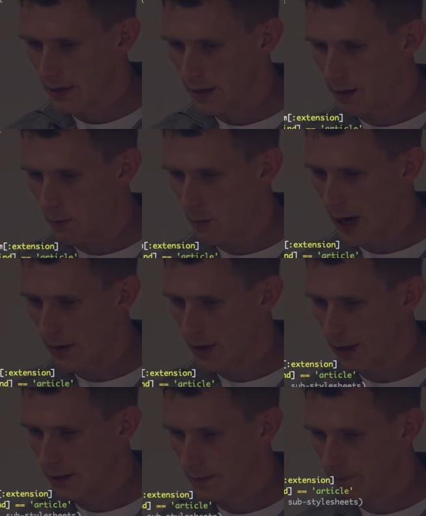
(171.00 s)
to the
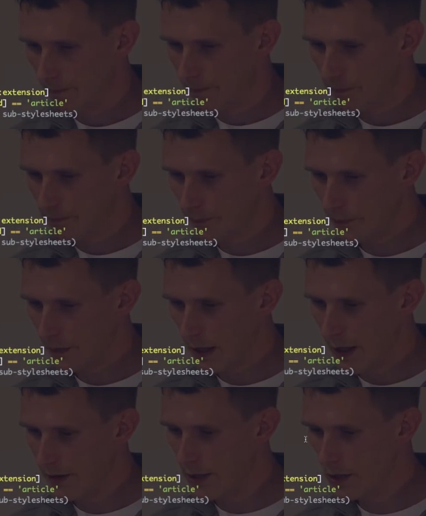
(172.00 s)
routing,
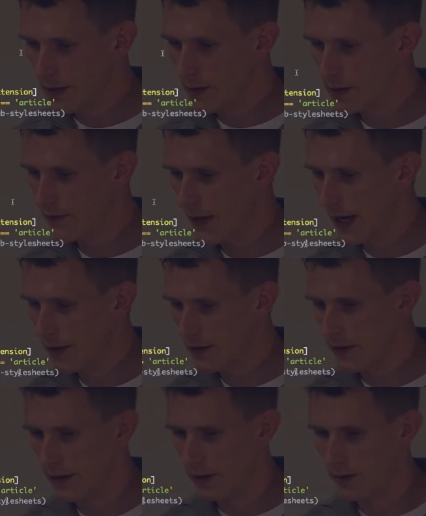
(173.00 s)
essentially, those
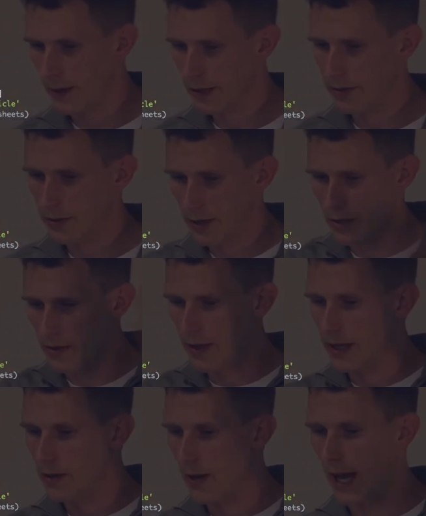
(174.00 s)
files and the directory structure
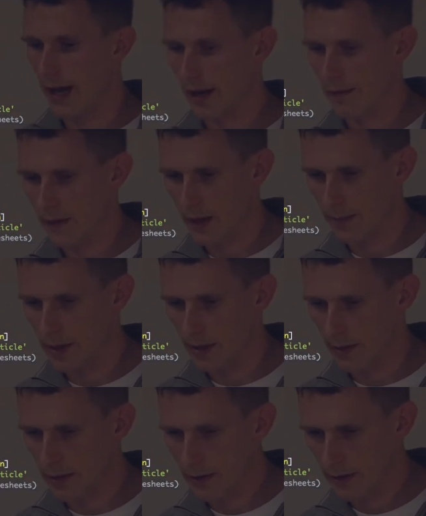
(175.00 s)
that you have up
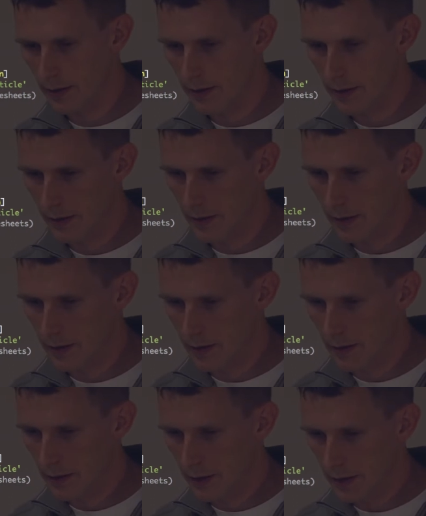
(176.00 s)
here
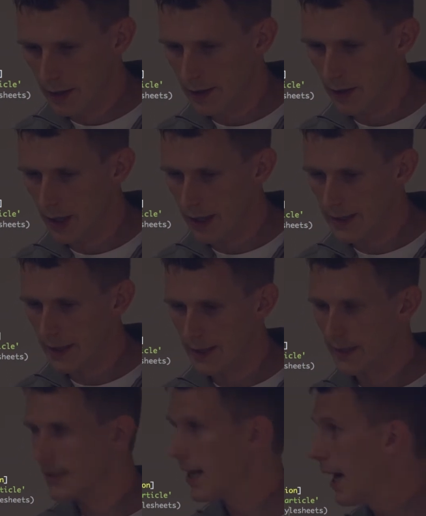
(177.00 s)
in the content
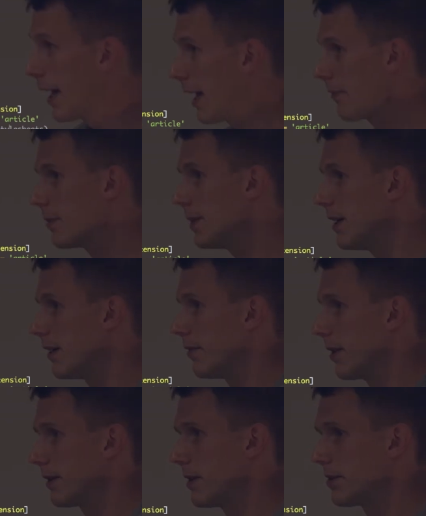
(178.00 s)
does not have to be the
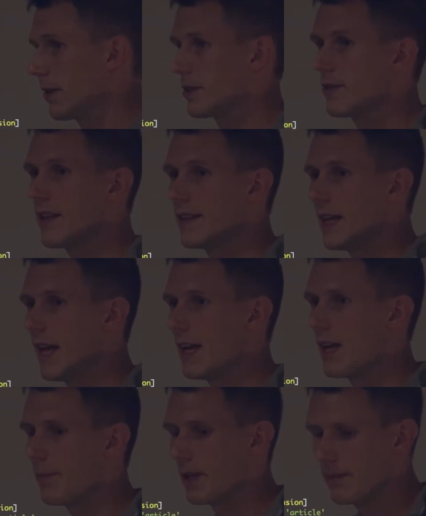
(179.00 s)
directory structure that they end
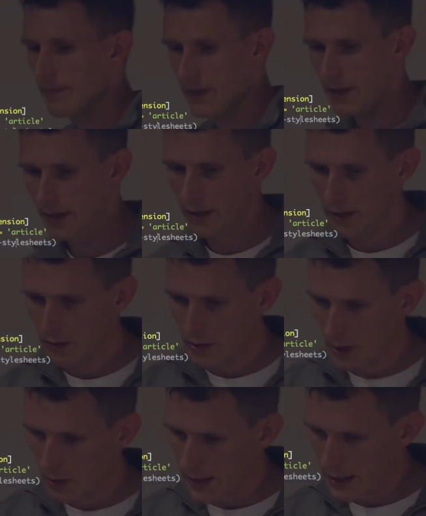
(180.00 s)
up in.
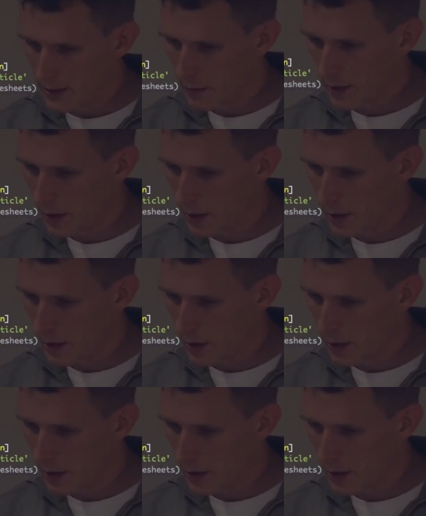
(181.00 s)
So that's what